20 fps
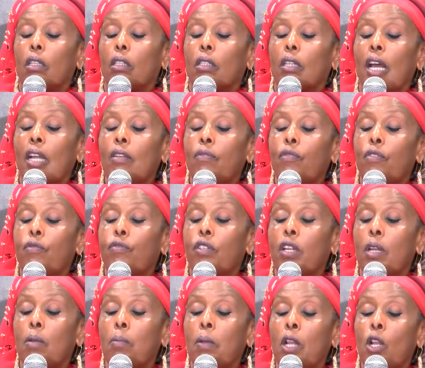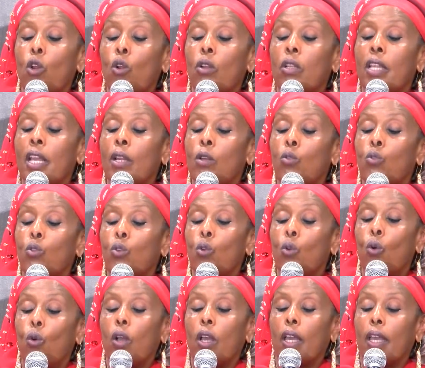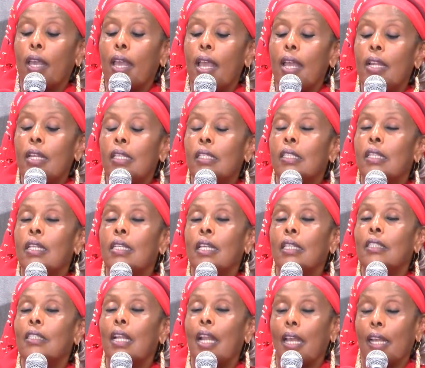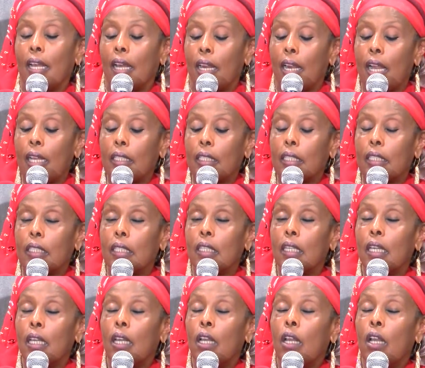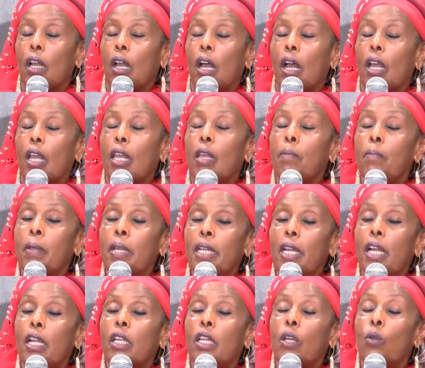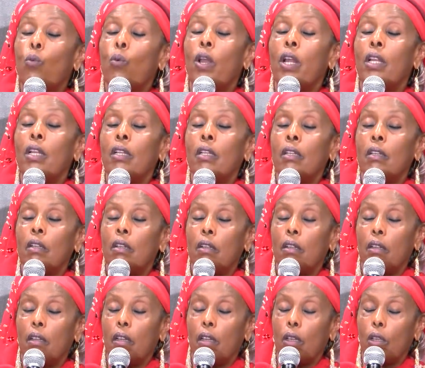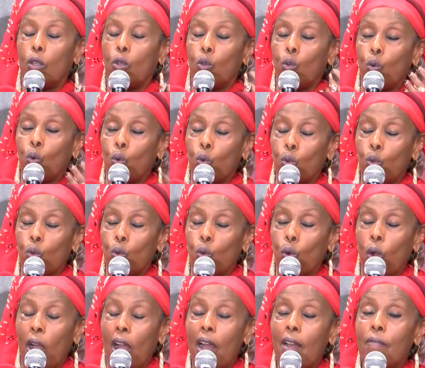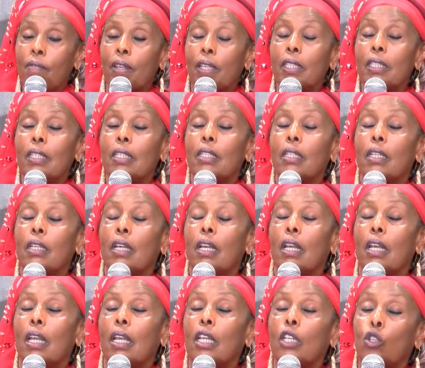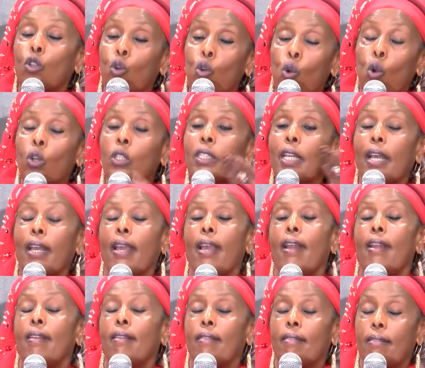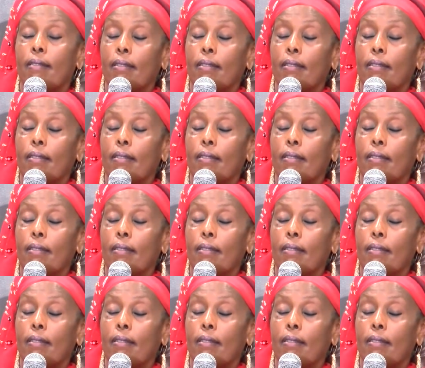that 15 million, then you know cane is just like grass. Immediately when you harvest, it grows again.